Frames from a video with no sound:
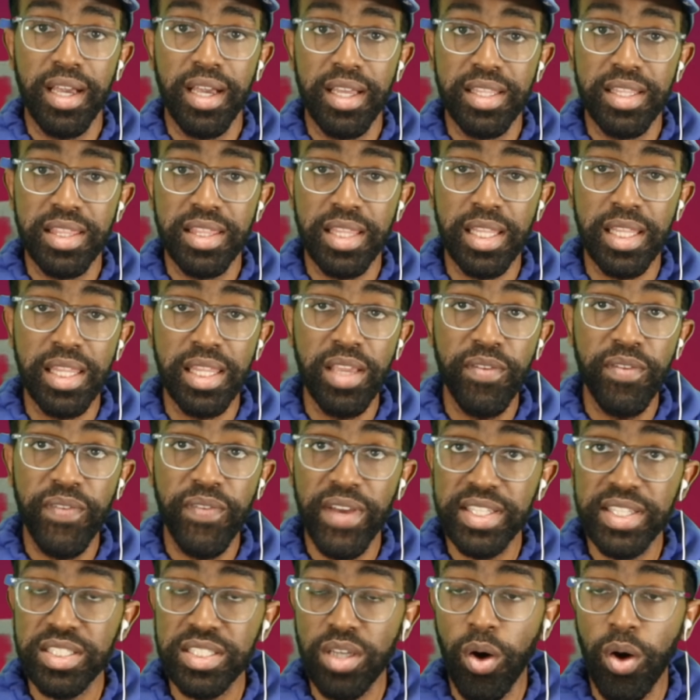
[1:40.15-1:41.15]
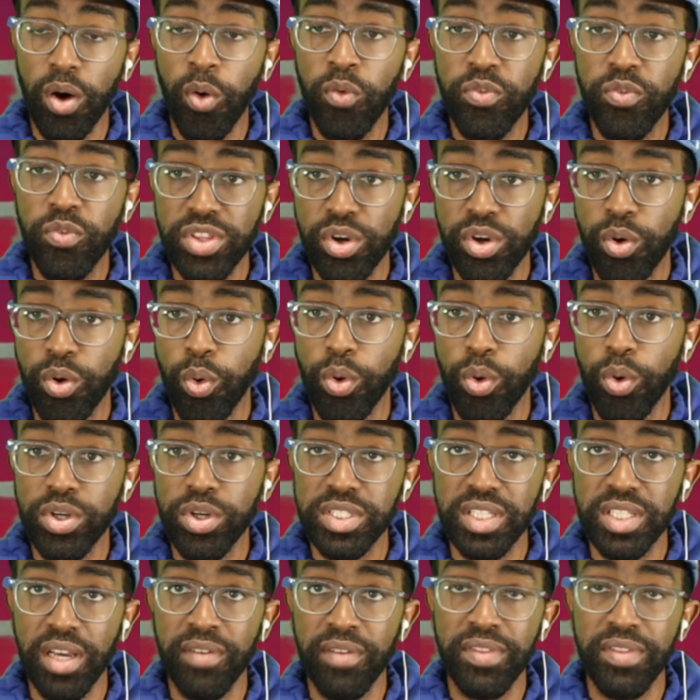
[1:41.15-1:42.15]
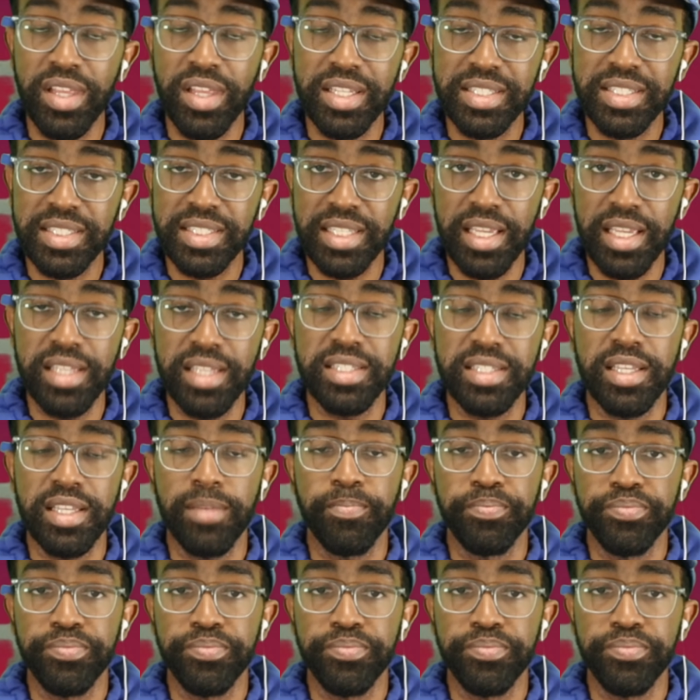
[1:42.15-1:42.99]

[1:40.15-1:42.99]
the defense over the course of this season,